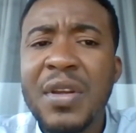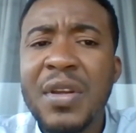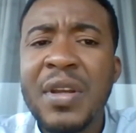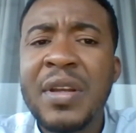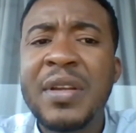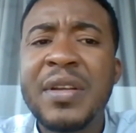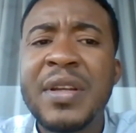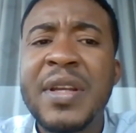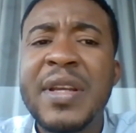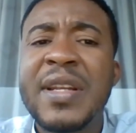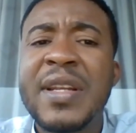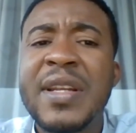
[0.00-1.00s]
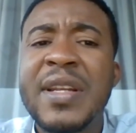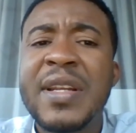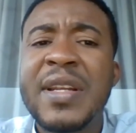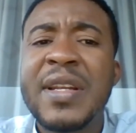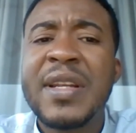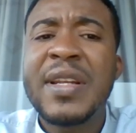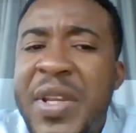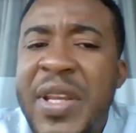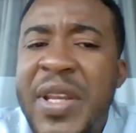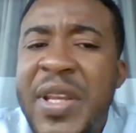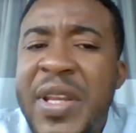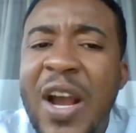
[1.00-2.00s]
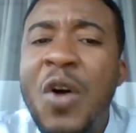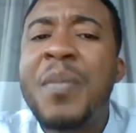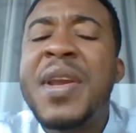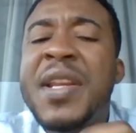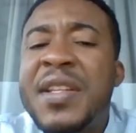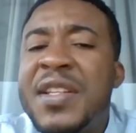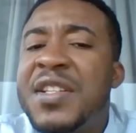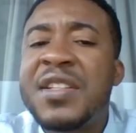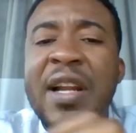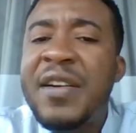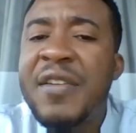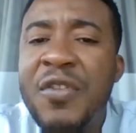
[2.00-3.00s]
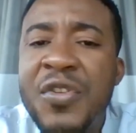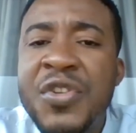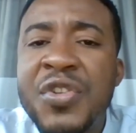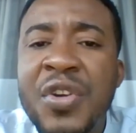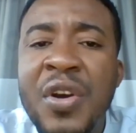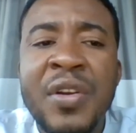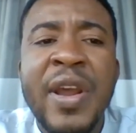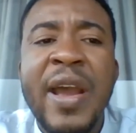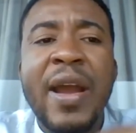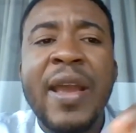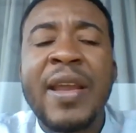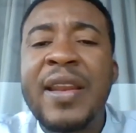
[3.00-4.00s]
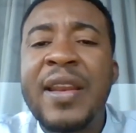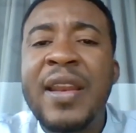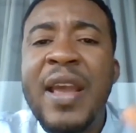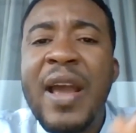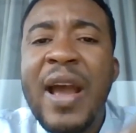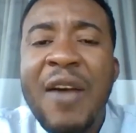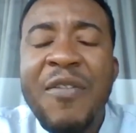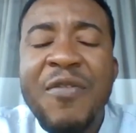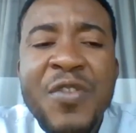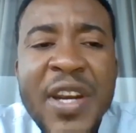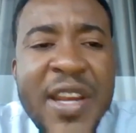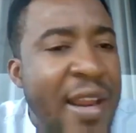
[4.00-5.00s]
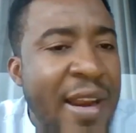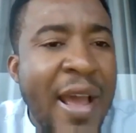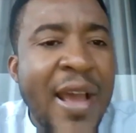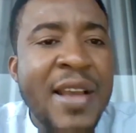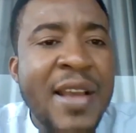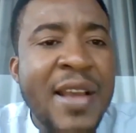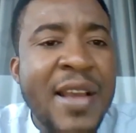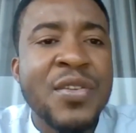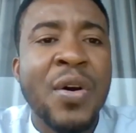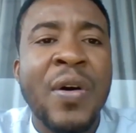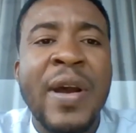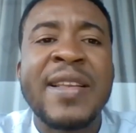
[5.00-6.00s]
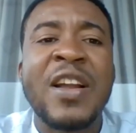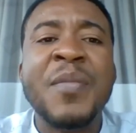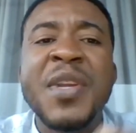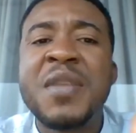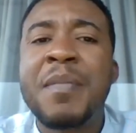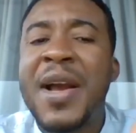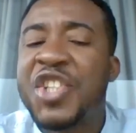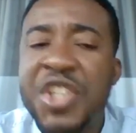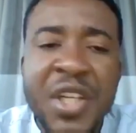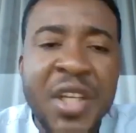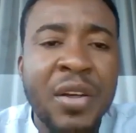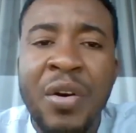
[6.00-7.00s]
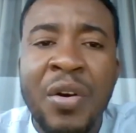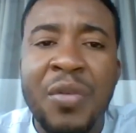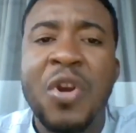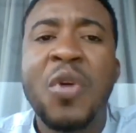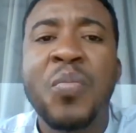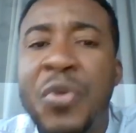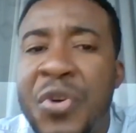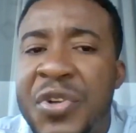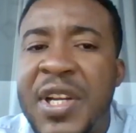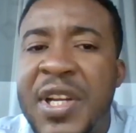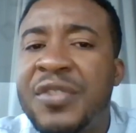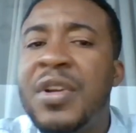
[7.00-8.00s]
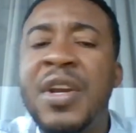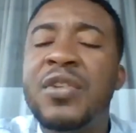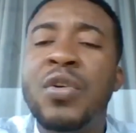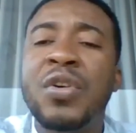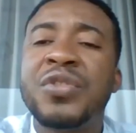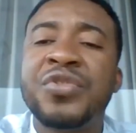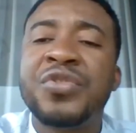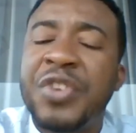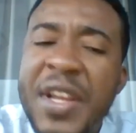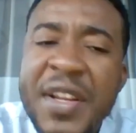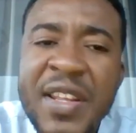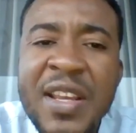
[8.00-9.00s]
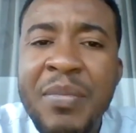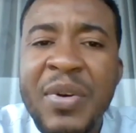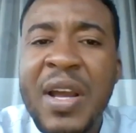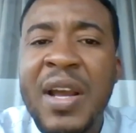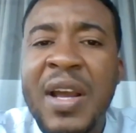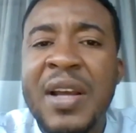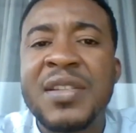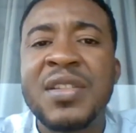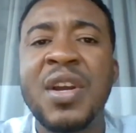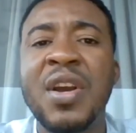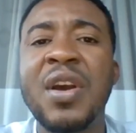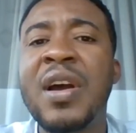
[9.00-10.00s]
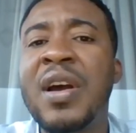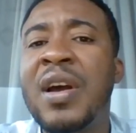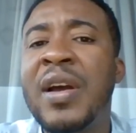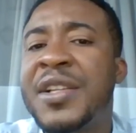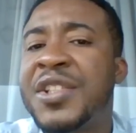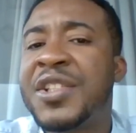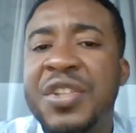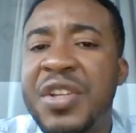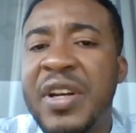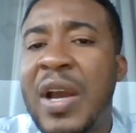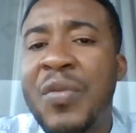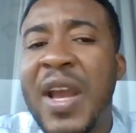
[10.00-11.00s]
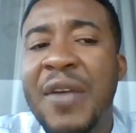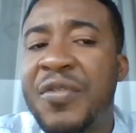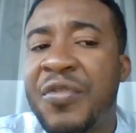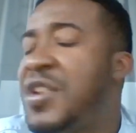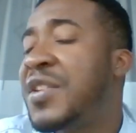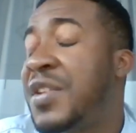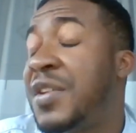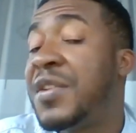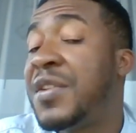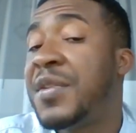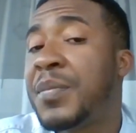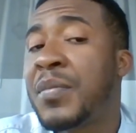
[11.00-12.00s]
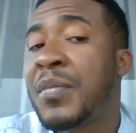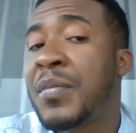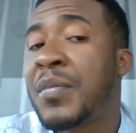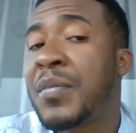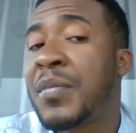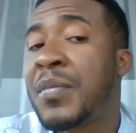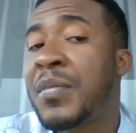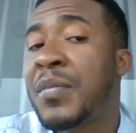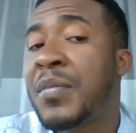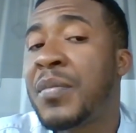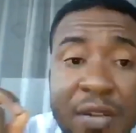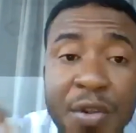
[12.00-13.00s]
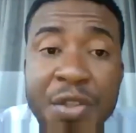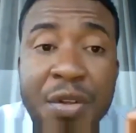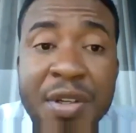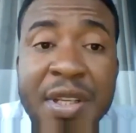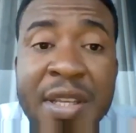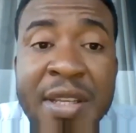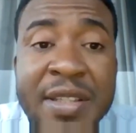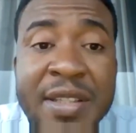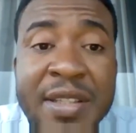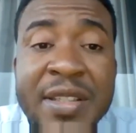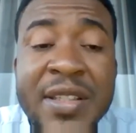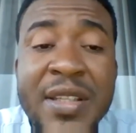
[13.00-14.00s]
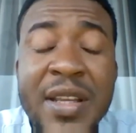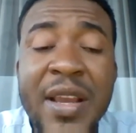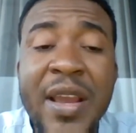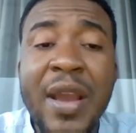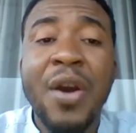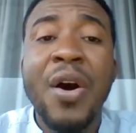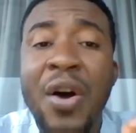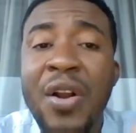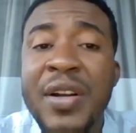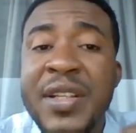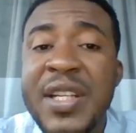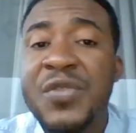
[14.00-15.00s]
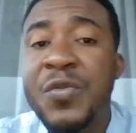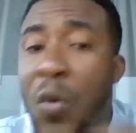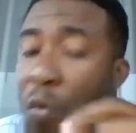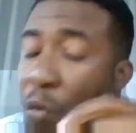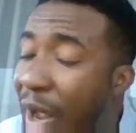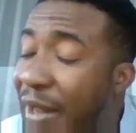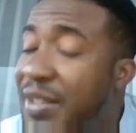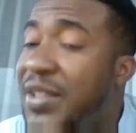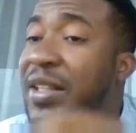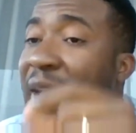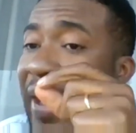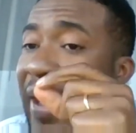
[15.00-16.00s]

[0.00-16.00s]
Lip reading: the question will not be how many digital revolution and have we realized, or how many machine or project or trending brand, etc. we have created. The greatest question is, all this for what